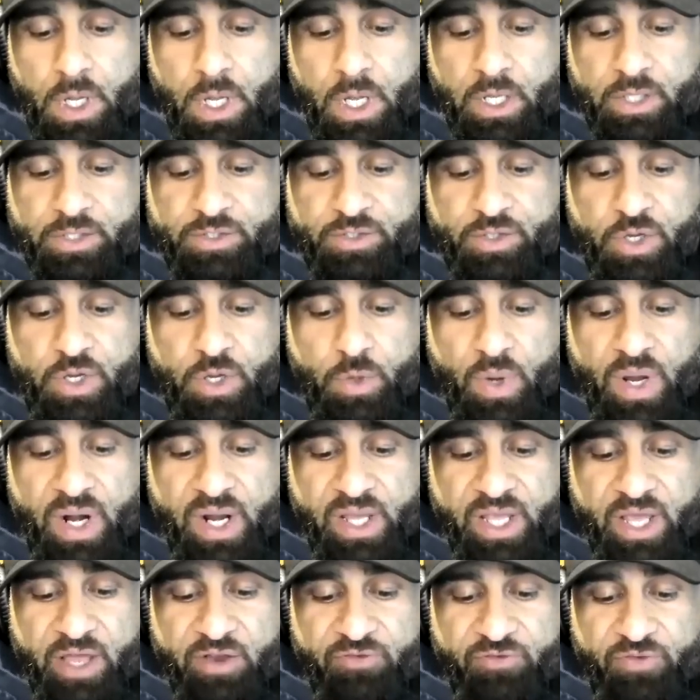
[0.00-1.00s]
So you want to
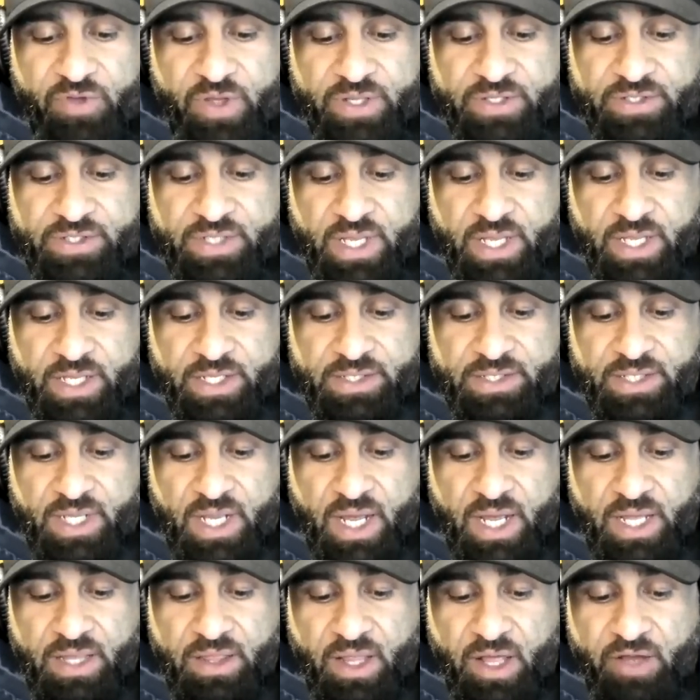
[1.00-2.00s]
get fit says,
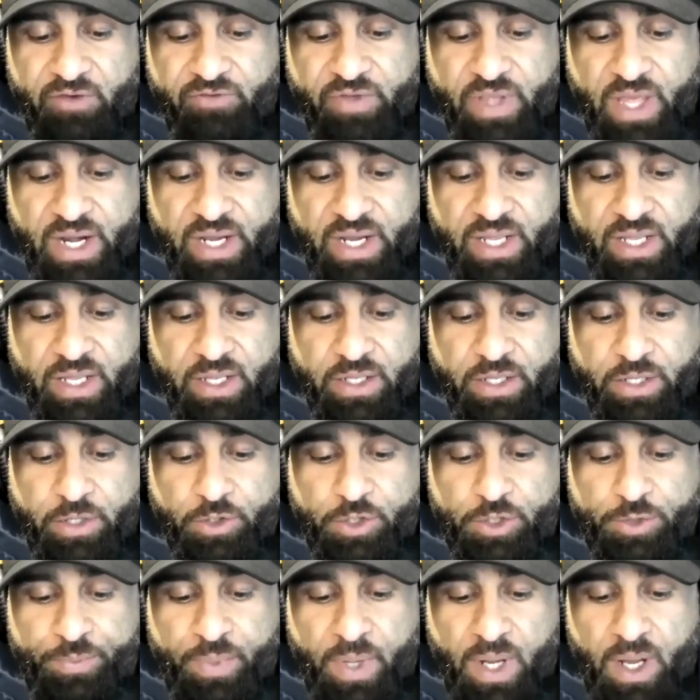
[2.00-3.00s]
I love getting a
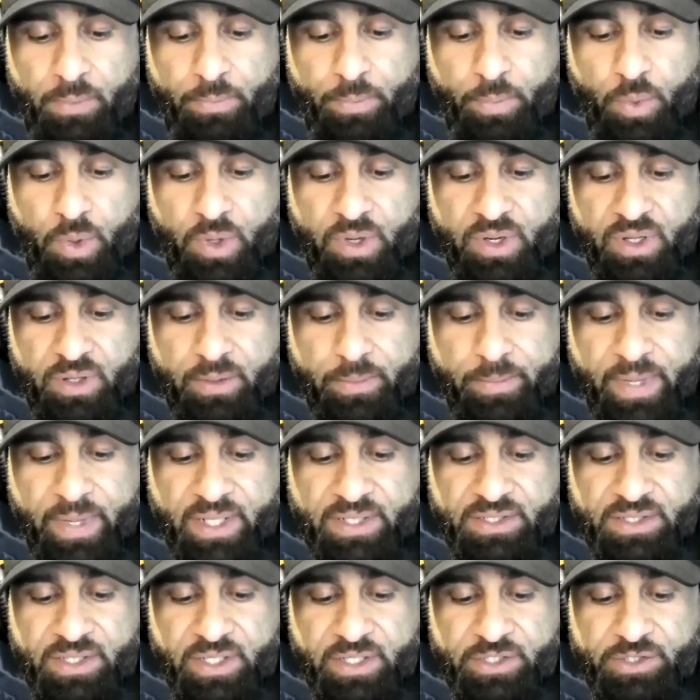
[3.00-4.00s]
huge pump. What are the
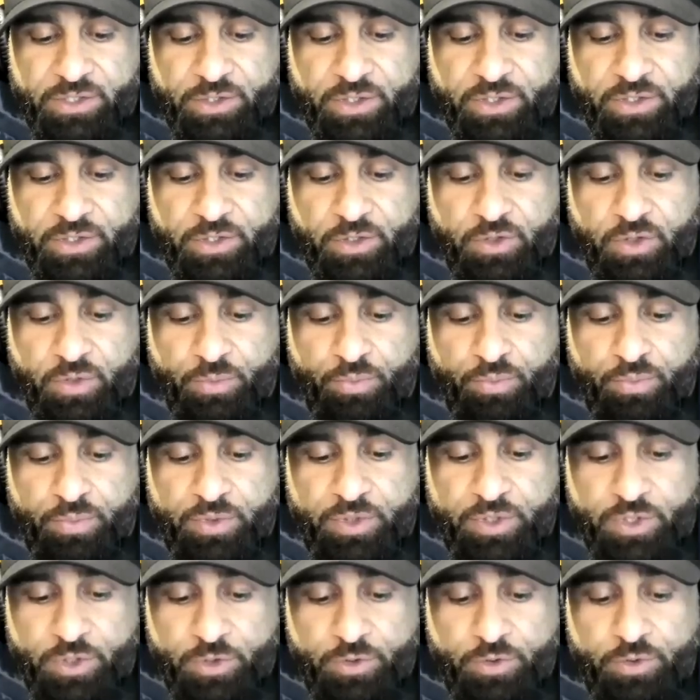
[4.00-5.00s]
best things you can
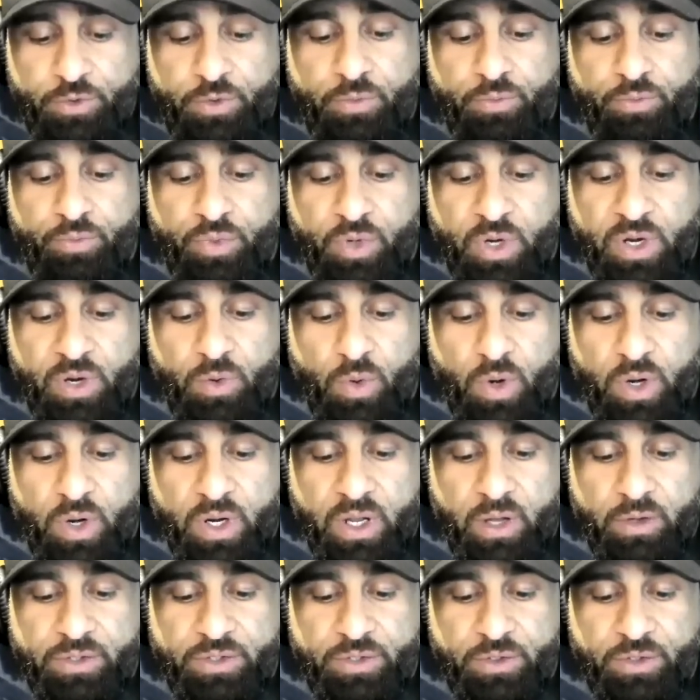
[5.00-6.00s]
do
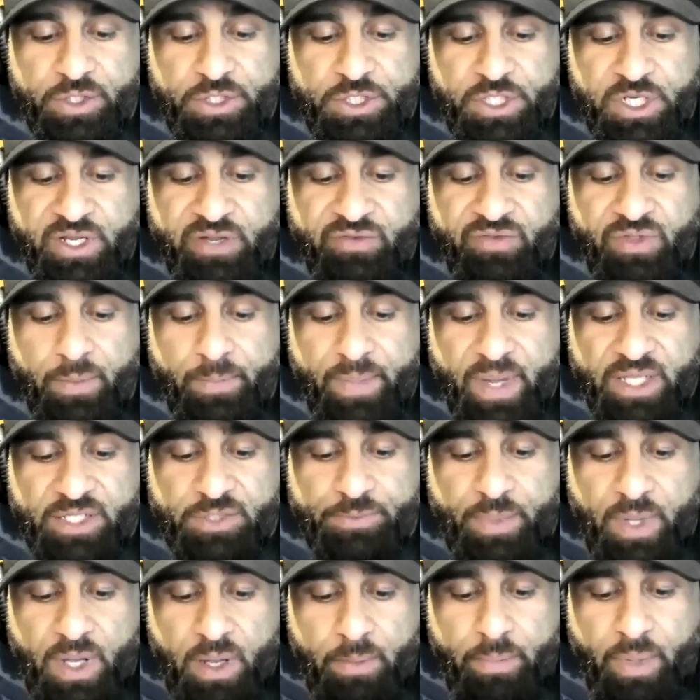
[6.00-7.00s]
pre-workout to achieve the best
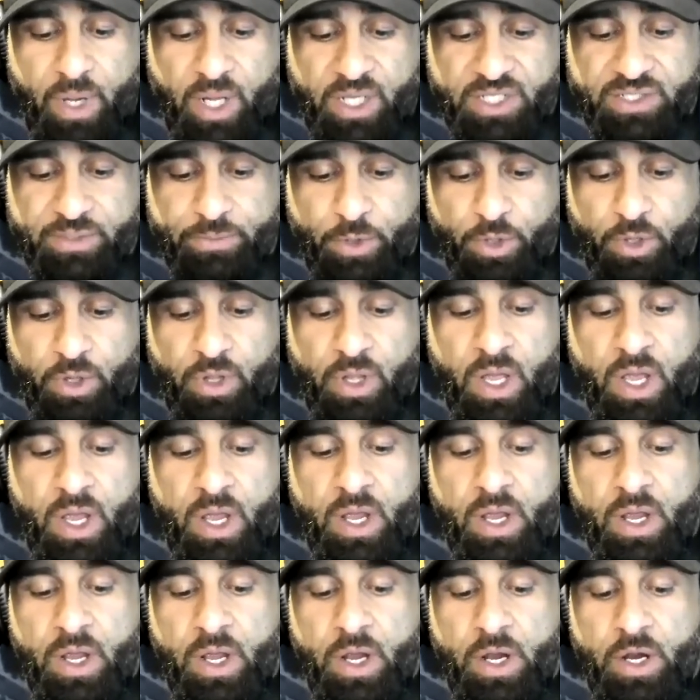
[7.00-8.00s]
pump possible
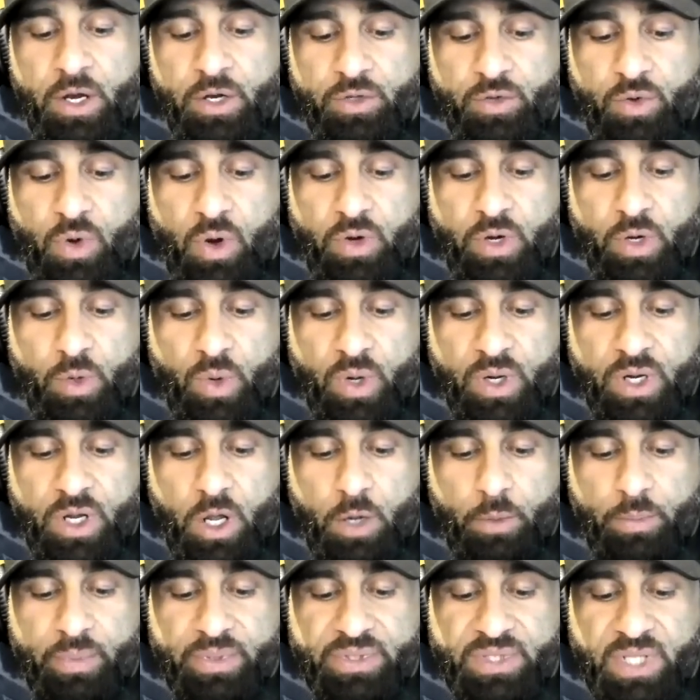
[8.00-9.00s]
throughout your
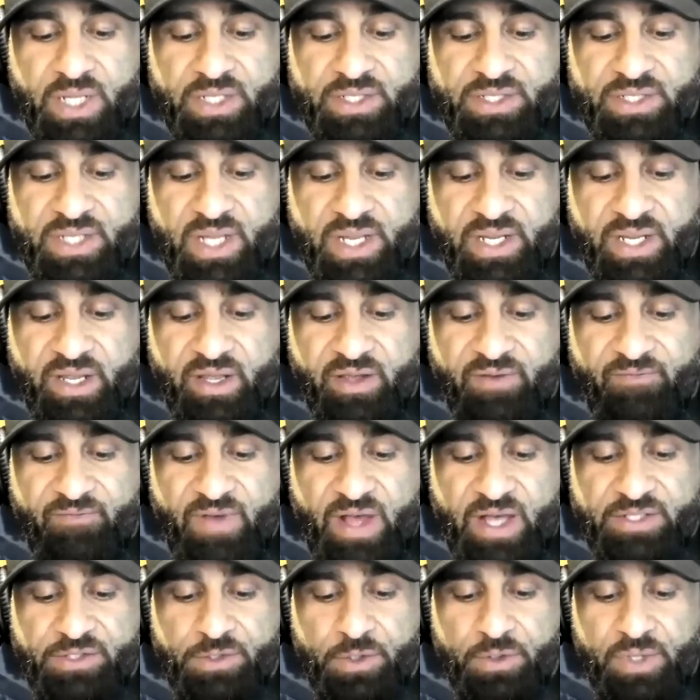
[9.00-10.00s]
workout besides taking a
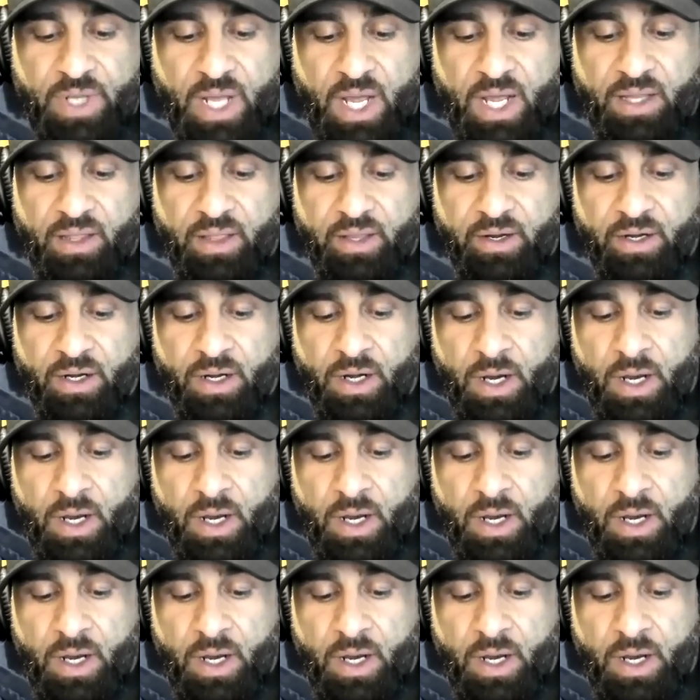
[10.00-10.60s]
vasodilator?